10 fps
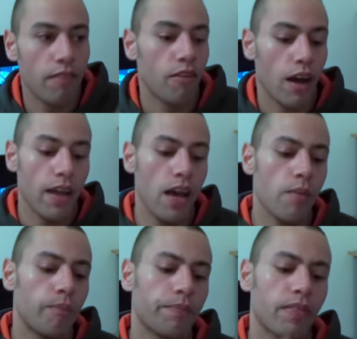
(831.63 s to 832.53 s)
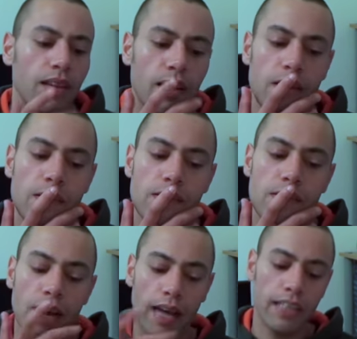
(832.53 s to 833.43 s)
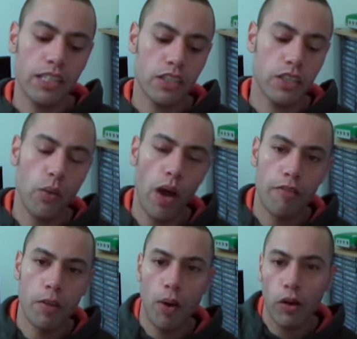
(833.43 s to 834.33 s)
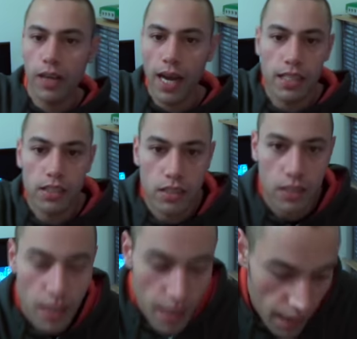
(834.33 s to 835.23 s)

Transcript: Right, I listened to quite a few podcasts,